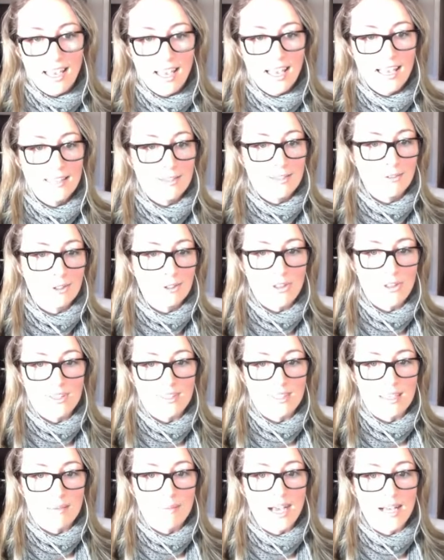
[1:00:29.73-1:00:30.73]
answering all
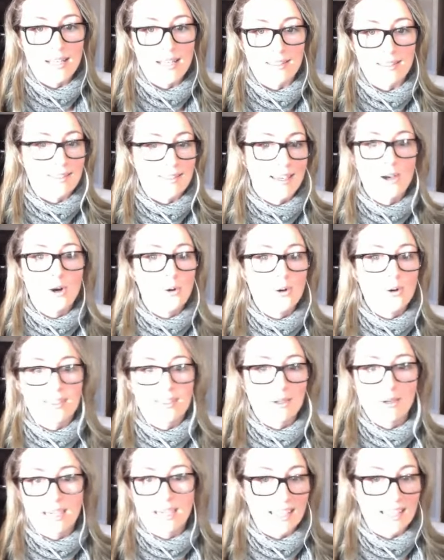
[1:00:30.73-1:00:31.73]
those emails as they always
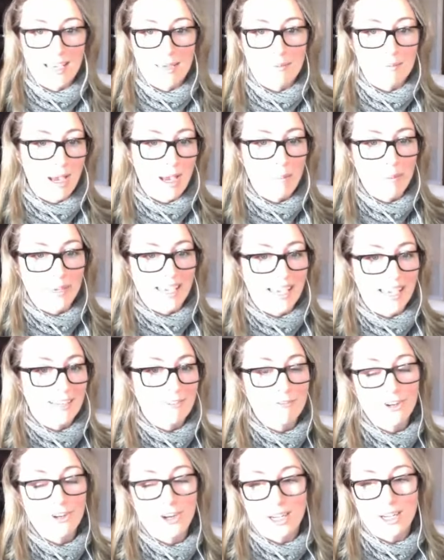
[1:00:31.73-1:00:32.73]
keep coming
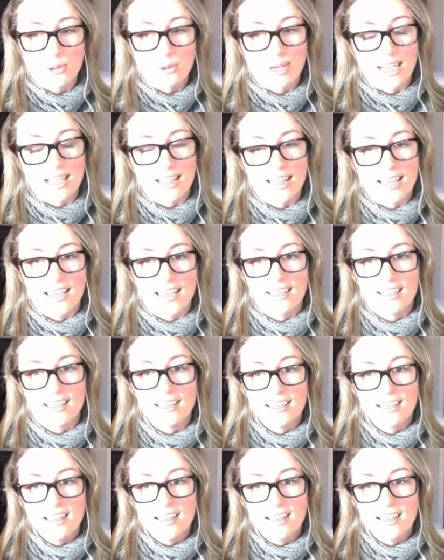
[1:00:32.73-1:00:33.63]
in very quickly.